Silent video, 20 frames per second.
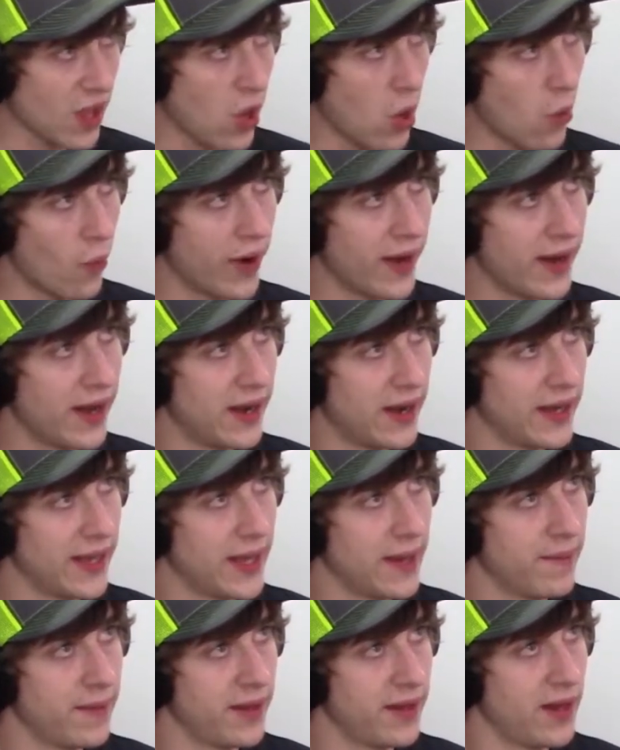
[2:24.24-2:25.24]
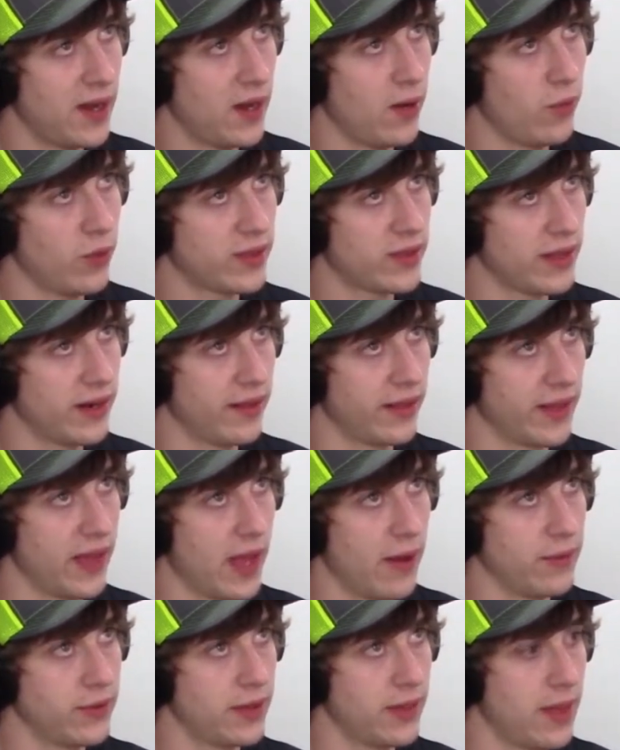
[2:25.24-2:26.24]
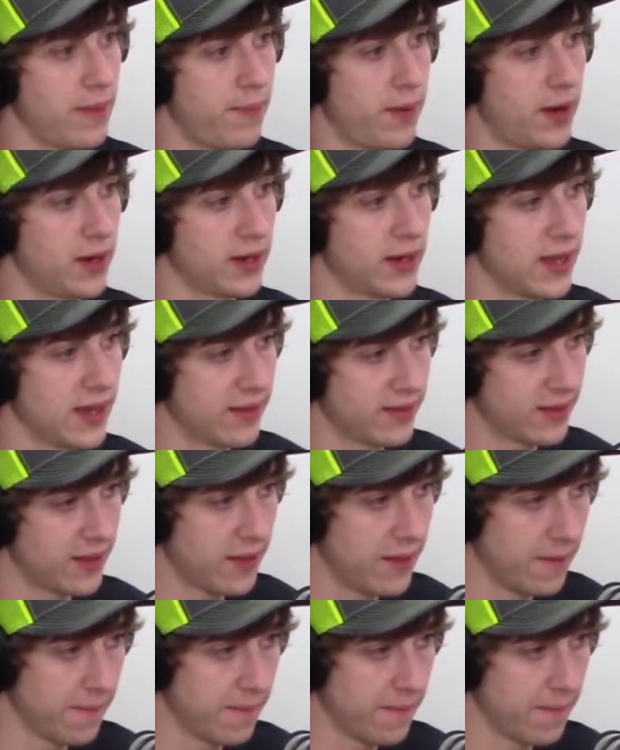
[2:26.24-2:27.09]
When him and what's that other guy was in that podcast?